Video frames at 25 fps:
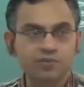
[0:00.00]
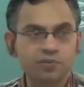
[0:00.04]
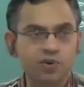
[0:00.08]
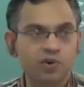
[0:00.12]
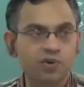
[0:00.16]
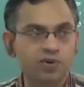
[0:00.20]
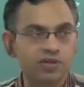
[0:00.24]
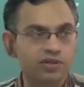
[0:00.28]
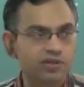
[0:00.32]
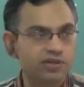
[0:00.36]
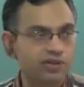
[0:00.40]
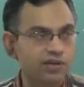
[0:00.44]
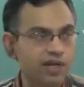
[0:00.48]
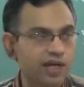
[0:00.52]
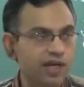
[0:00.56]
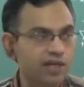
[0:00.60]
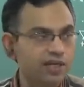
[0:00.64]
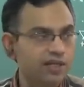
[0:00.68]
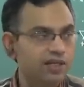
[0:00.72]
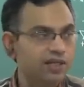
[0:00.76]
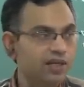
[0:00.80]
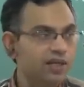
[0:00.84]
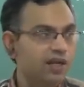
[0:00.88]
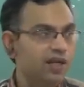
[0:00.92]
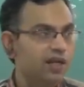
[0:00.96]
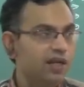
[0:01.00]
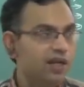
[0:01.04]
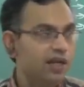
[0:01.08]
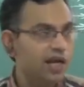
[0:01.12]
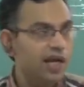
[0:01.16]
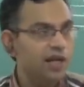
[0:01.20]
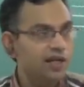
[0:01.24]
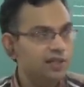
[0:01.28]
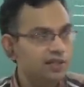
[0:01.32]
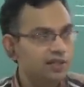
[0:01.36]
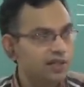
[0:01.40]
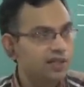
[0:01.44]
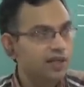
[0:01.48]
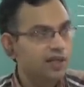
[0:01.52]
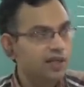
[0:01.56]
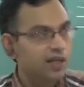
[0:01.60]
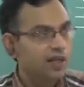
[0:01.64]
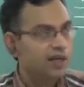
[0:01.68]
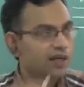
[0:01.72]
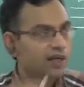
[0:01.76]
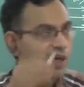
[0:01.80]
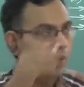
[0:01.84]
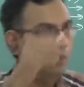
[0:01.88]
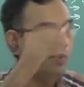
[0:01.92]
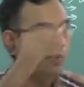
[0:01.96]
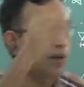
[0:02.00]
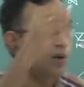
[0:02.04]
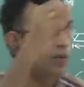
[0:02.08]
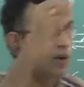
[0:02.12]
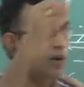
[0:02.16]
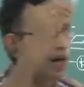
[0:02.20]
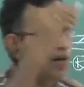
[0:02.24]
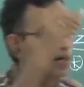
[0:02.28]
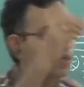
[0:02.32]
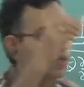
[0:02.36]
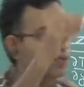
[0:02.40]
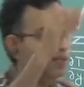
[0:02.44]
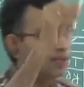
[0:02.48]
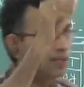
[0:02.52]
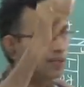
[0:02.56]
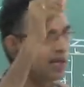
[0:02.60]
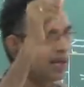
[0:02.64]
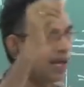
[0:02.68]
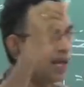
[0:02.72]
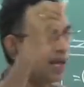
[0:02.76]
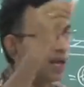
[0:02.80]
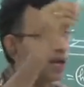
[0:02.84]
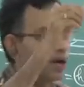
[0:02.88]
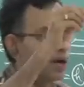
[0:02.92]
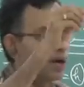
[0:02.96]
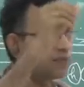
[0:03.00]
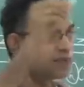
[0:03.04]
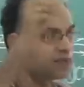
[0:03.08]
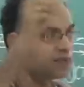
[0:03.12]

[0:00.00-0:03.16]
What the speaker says: mode, right? Number 1 K of